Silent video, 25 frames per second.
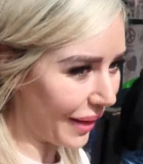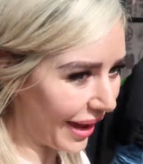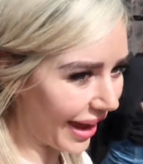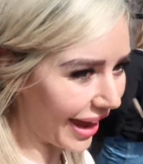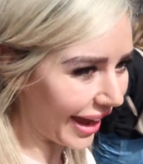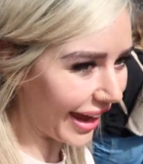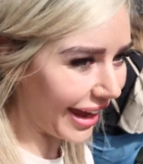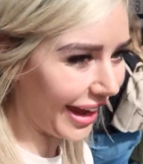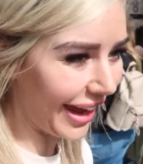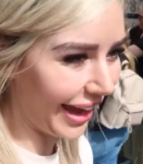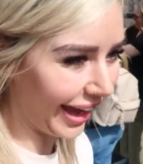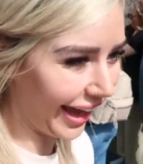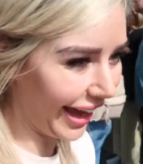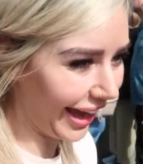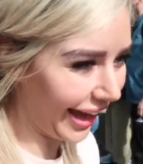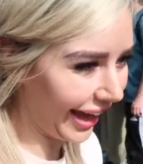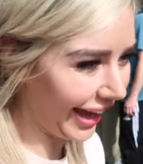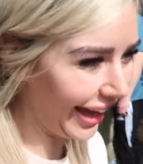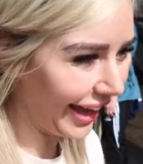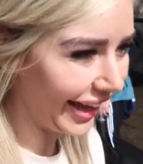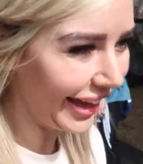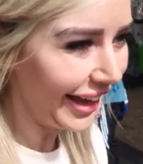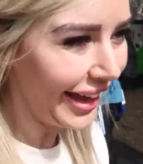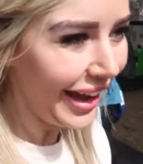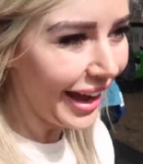
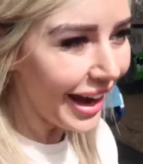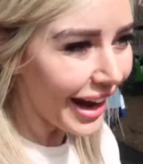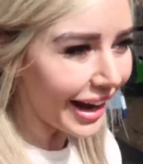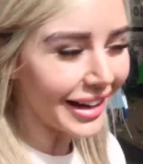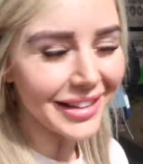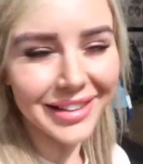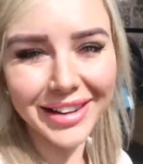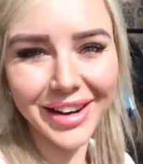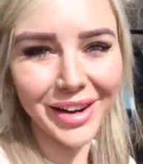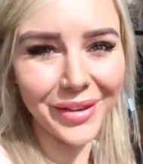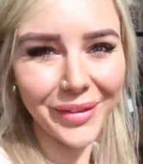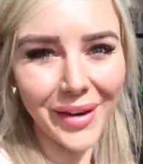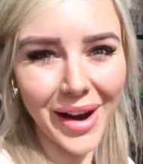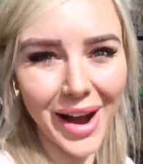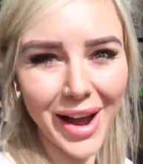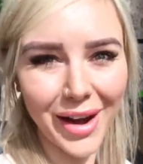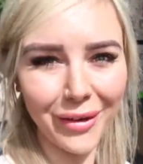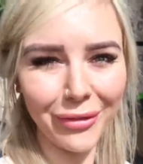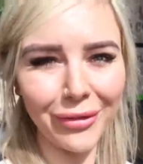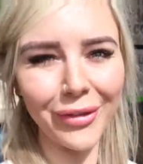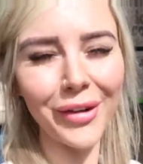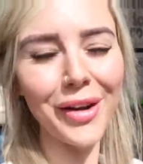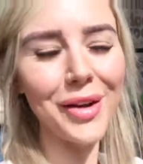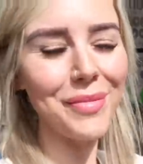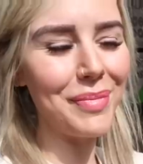I don't know why
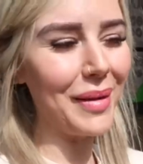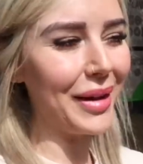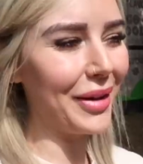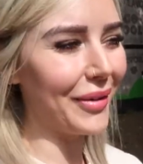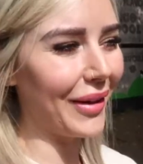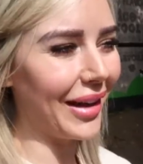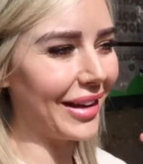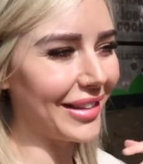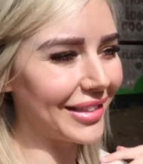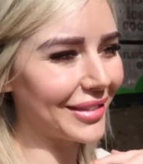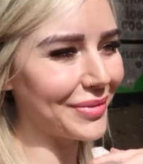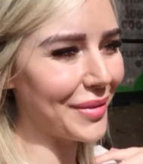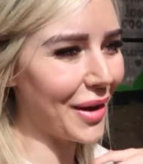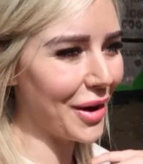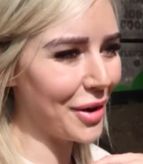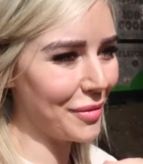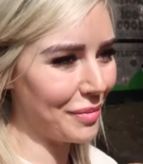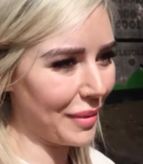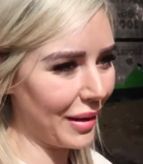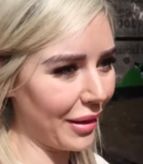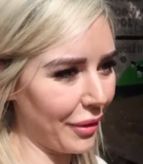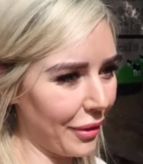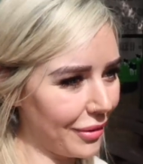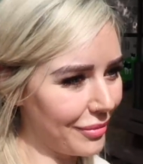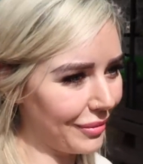I thought it'd be quite small,
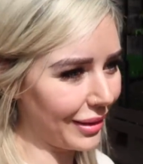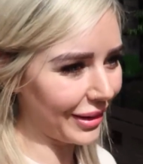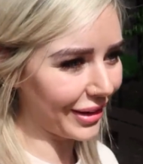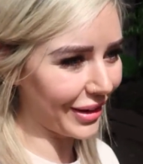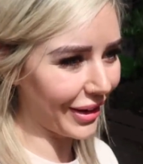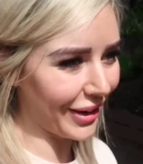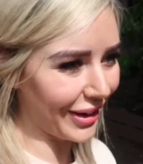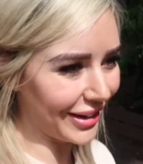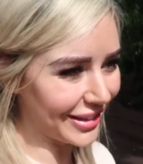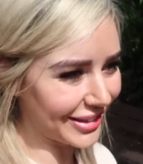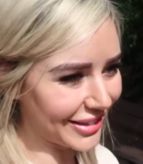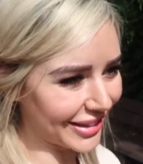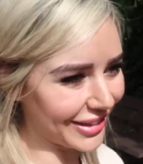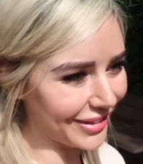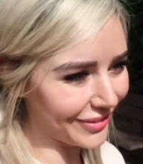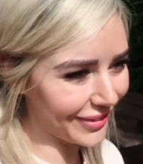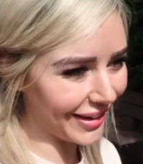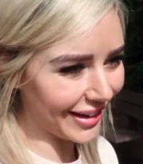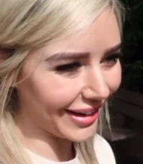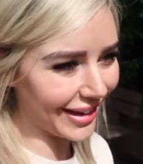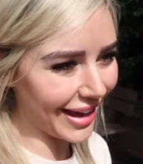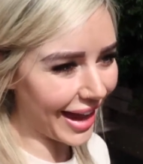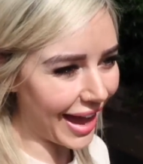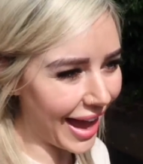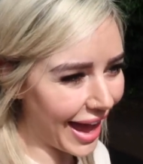but oh my gosh, oh
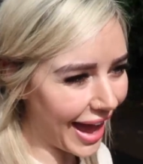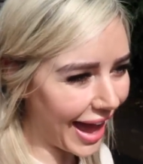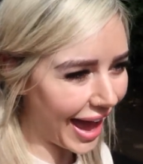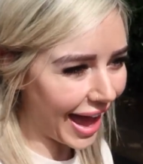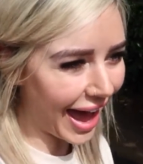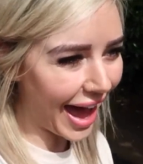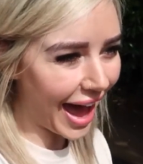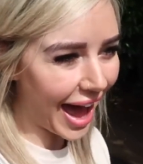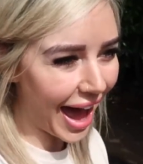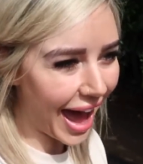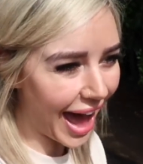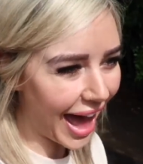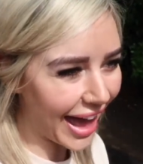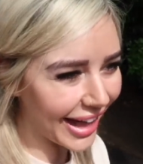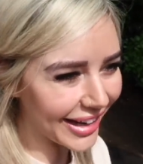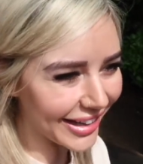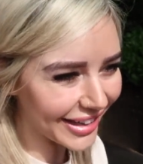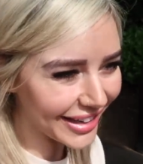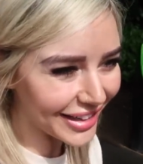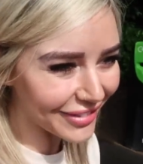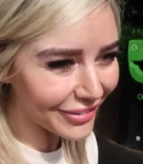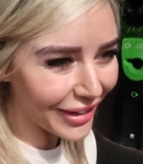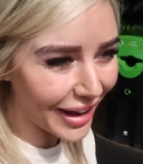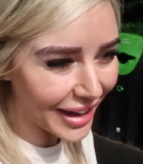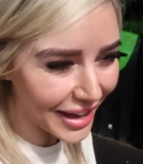my god! Are
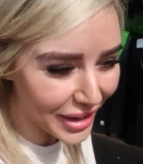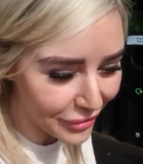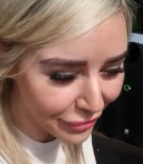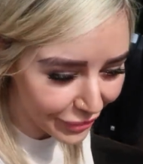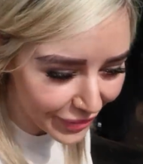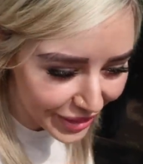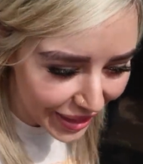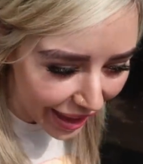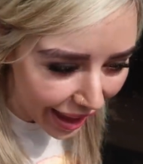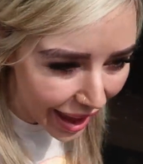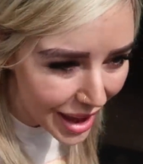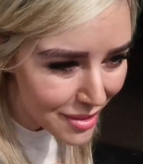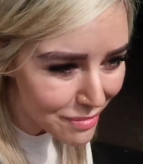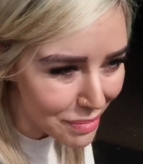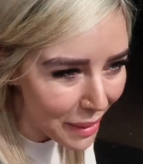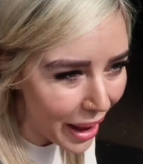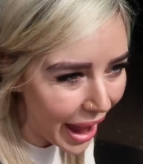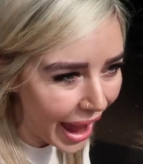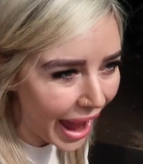you ready for that?